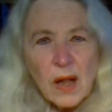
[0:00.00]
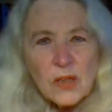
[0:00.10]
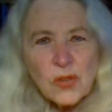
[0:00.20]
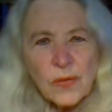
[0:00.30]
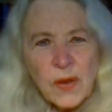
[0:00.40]

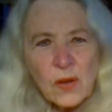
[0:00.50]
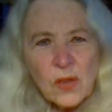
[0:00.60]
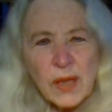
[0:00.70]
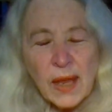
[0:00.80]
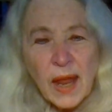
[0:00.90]
So they're
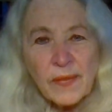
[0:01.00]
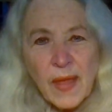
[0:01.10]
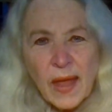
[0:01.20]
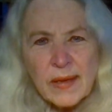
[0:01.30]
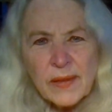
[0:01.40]
looking at
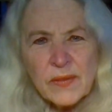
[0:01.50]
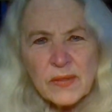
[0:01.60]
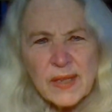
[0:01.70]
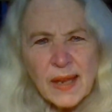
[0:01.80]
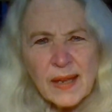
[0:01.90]
that and they're
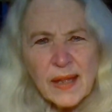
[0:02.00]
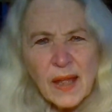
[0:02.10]
saying,